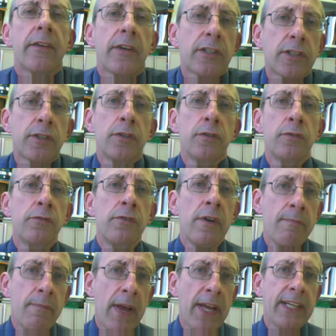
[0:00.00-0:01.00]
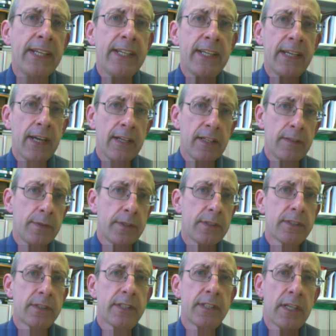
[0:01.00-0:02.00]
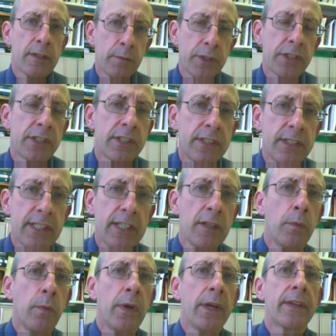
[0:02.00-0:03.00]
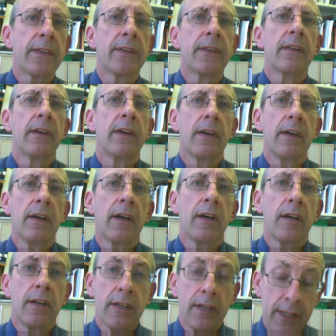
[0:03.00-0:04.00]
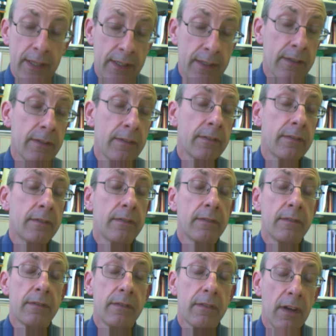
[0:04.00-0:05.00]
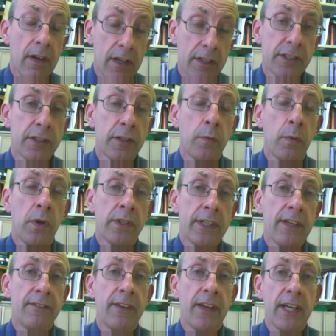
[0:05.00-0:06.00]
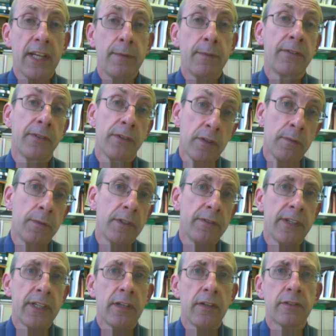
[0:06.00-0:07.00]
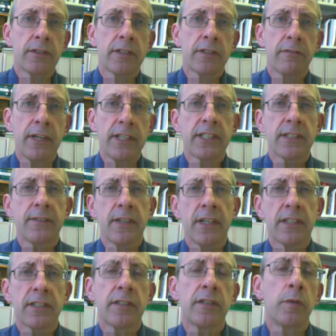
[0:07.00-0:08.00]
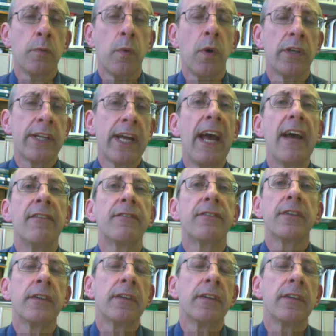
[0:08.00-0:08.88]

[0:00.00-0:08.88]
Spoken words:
Two remaining elements that I wish to deal with in Article 1FA before moving on to the rest of Article 1F.